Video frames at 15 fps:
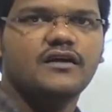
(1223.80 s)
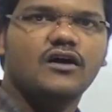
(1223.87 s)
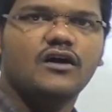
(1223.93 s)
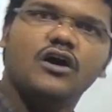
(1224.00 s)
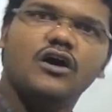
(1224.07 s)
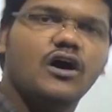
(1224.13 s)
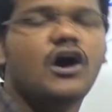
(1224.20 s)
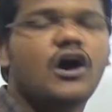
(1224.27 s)

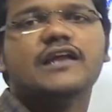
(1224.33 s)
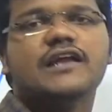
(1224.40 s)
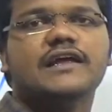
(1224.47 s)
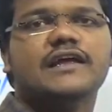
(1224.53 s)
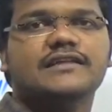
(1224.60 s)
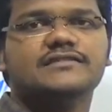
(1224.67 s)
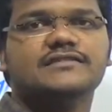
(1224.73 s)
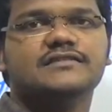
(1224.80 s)
Or
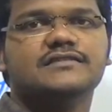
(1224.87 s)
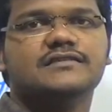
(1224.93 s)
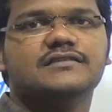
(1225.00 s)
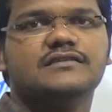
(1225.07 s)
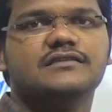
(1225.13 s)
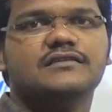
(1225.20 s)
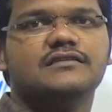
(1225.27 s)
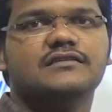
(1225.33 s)
else,
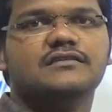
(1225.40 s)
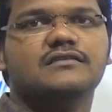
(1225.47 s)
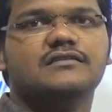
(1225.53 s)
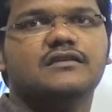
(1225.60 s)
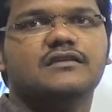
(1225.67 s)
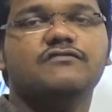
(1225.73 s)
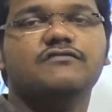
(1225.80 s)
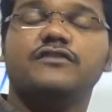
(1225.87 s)

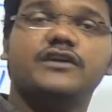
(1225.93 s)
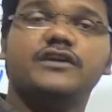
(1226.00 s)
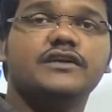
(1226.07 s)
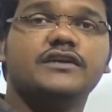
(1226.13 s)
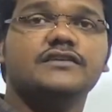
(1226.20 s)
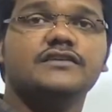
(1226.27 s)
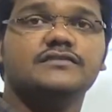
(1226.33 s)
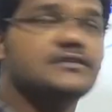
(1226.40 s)
if it
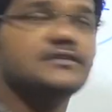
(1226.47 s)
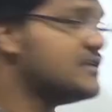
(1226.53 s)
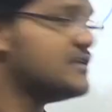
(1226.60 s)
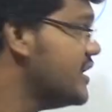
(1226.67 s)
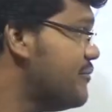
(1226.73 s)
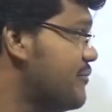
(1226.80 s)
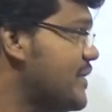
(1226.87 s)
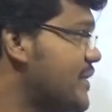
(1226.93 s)
is
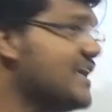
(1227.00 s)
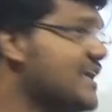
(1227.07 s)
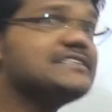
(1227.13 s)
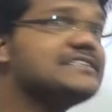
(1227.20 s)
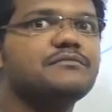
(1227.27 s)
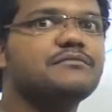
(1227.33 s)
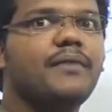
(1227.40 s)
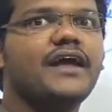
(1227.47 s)

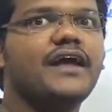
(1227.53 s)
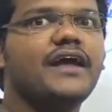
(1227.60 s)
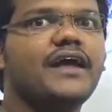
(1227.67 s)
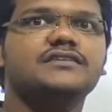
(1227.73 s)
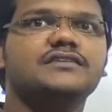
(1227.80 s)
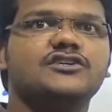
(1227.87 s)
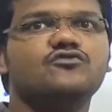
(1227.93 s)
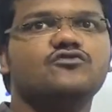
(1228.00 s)
replaced by
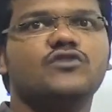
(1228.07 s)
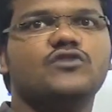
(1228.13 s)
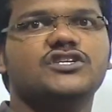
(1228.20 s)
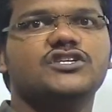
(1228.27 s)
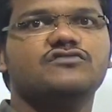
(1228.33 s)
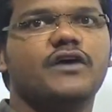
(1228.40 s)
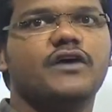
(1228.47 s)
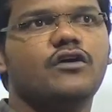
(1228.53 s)

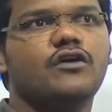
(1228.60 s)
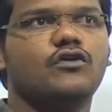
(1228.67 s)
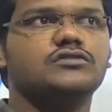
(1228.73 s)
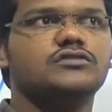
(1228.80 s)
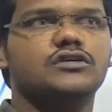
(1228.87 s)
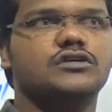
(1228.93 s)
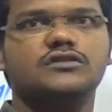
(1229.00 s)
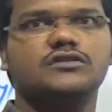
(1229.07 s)
C2H5 or
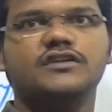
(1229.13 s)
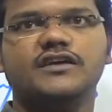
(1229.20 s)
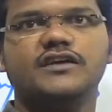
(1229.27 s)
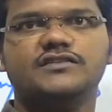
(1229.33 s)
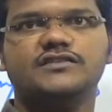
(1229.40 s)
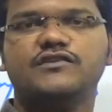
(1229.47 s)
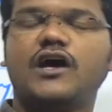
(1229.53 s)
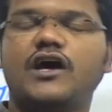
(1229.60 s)

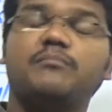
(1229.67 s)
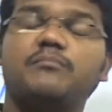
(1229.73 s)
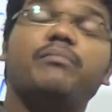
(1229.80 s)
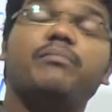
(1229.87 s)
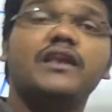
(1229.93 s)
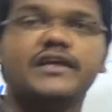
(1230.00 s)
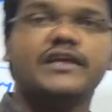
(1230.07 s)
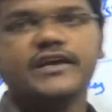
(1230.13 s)
C3H7 or
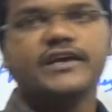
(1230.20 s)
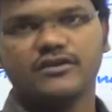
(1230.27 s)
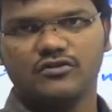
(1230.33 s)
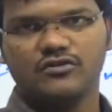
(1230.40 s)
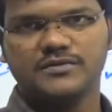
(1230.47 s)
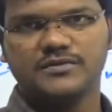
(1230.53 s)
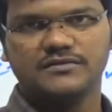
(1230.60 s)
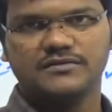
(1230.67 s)
bulkier
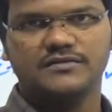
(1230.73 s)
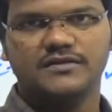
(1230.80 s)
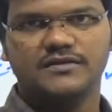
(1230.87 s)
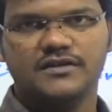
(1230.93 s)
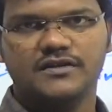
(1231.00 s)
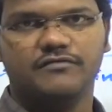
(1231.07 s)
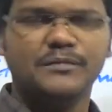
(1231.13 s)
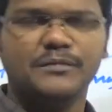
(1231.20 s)
groups,
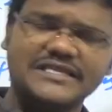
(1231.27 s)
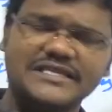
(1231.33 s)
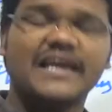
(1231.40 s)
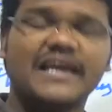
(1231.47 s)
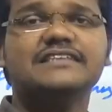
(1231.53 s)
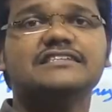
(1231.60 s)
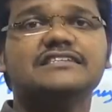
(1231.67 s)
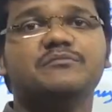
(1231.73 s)
if methyl
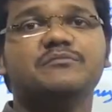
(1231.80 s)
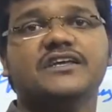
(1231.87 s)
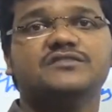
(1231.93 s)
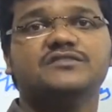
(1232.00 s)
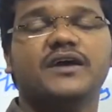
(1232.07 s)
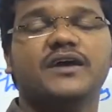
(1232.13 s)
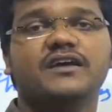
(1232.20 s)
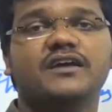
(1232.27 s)
is replaced
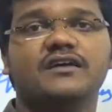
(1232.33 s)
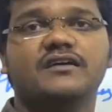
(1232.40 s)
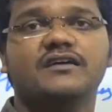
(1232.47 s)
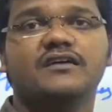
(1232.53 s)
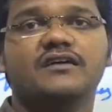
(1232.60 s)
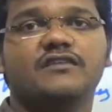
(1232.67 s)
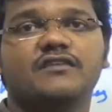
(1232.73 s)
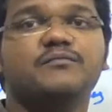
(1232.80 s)
by,
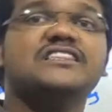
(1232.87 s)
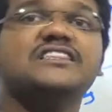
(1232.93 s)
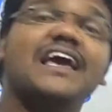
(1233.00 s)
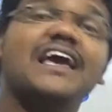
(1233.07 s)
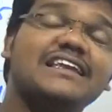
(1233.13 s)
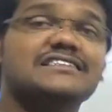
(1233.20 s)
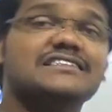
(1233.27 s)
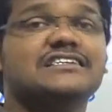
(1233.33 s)

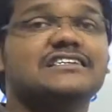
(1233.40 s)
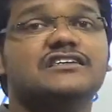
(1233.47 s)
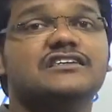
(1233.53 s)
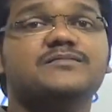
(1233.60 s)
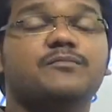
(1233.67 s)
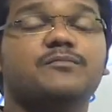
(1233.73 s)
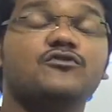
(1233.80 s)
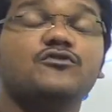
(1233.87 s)
if
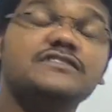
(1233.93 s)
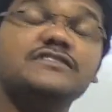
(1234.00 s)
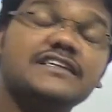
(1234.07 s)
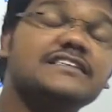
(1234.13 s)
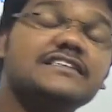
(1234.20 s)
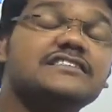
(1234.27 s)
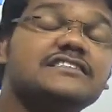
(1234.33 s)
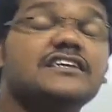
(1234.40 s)
suppose there
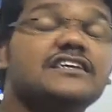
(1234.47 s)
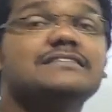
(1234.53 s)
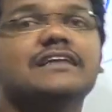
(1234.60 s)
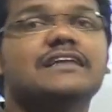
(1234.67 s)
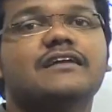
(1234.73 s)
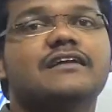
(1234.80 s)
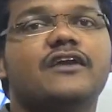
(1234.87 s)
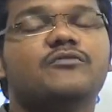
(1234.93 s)
is a change in
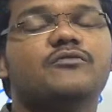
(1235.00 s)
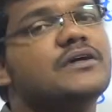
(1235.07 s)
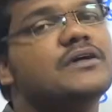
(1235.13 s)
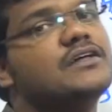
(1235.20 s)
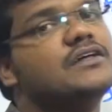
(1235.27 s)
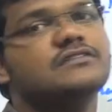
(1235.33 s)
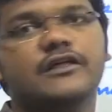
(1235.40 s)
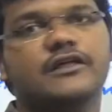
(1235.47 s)
upside group,
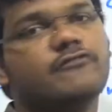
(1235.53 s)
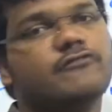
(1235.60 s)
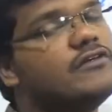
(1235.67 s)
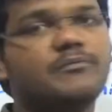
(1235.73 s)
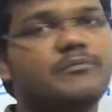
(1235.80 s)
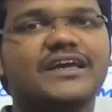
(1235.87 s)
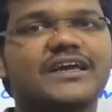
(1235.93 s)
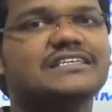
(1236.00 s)
there will
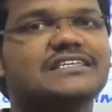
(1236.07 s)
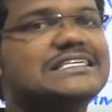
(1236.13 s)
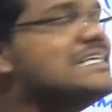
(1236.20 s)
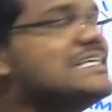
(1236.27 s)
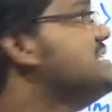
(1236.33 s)
be a change in